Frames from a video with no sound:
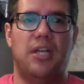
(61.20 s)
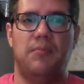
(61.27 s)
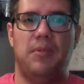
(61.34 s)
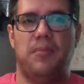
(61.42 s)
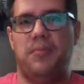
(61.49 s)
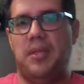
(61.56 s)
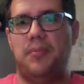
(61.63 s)
to
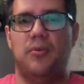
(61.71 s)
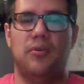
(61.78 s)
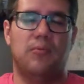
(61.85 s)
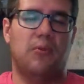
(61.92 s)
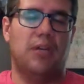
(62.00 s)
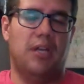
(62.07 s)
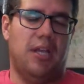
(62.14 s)
meet people
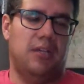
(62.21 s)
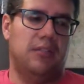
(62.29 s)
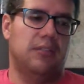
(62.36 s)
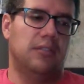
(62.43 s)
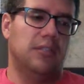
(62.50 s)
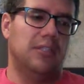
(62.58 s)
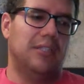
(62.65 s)
and whatnot.
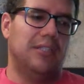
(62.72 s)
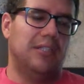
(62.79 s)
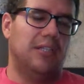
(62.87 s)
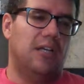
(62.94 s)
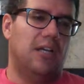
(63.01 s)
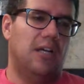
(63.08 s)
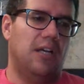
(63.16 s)

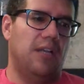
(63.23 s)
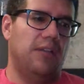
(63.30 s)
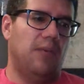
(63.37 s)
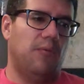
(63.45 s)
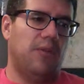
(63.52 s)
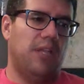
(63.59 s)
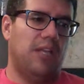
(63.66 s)
And
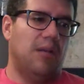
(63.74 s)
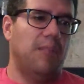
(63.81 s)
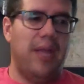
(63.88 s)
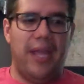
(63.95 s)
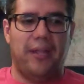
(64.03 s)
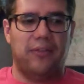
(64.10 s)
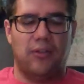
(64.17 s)
then when they come
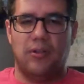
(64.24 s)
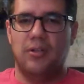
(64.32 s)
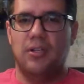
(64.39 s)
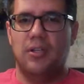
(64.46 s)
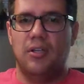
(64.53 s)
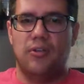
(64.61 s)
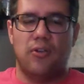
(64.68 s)
back, they're
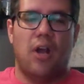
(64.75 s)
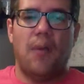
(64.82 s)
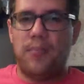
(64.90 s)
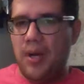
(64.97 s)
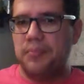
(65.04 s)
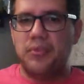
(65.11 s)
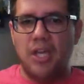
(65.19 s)
all
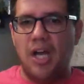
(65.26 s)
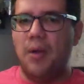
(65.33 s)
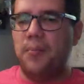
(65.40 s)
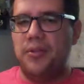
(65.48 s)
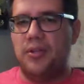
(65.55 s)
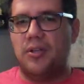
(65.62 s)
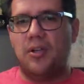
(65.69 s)
pumped
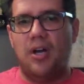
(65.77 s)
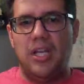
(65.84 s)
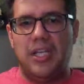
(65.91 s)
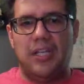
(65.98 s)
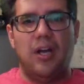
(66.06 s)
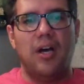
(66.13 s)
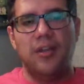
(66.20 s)
up and they're
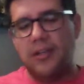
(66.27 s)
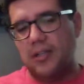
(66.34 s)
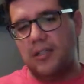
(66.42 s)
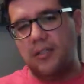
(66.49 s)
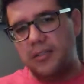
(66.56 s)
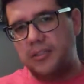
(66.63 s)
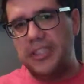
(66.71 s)
calling all
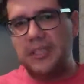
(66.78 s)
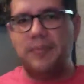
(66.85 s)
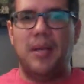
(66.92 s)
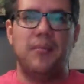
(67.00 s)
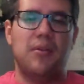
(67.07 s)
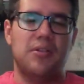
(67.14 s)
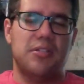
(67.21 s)
their team
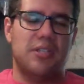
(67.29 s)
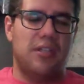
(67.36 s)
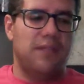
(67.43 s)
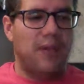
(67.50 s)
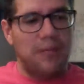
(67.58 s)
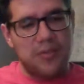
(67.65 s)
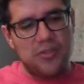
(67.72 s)
members, and the
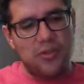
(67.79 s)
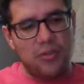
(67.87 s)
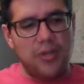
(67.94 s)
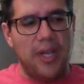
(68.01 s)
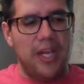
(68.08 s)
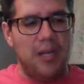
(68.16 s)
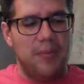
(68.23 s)
event was so
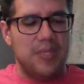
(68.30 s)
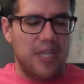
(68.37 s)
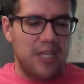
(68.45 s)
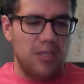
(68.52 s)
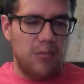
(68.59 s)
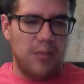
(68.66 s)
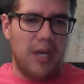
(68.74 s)
great. Let me
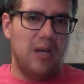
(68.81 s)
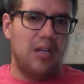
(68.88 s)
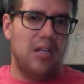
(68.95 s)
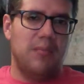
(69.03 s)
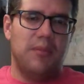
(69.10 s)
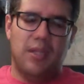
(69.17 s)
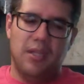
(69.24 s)
tell you about it.
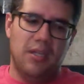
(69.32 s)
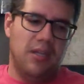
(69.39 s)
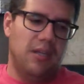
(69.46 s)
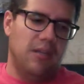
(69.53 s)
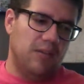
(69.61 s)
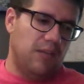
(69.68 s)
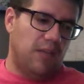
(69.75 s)
Let me
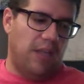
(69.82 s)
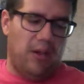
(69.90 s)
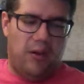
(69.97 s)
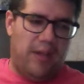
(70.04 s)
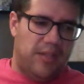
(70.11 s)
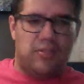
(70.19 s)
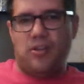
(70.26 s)

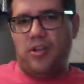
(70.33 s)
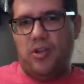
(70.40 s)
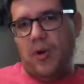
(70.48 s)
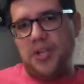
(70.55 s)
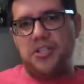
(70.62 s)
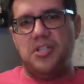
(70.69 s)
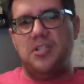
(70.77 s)
answer all your
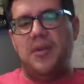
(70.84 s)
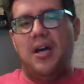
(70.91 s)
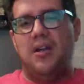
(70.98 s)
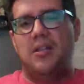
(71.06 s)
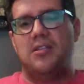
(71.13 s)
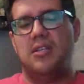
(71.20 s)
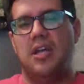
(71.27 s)
questions
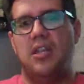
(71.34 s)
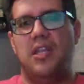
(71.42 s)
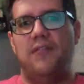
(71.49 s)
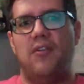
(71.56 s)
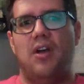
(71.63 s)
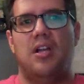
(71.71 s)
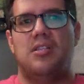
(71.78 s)
about it. So now
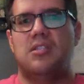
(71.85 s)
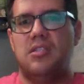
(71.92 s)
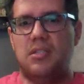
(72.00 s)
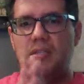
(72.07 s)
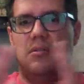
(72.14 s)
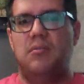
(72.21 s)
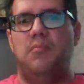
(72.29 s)
they've
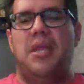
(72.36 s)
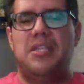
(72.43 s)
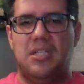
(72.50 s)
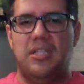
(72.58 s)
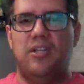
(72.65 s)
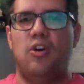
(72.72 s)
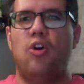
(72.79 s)
lost
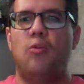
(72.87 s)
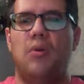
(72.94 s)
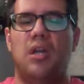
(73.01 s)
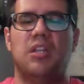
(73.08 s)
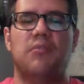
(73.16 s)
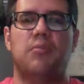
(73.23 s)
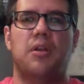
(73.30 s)
basically a whole
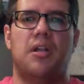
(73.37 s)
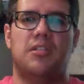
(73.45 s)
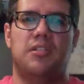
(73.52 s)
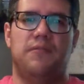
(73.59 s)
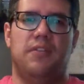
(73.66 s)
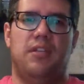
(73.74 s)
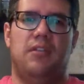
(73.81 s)
month of
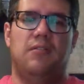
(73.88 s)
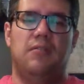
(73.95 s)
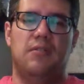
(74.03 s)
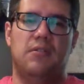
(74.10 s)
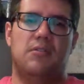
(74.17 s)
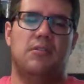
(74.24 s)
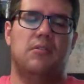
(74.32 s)
productivity.
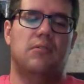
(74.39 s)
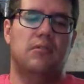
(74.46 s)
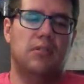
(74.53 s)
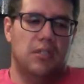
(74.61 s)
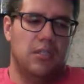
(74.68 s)
So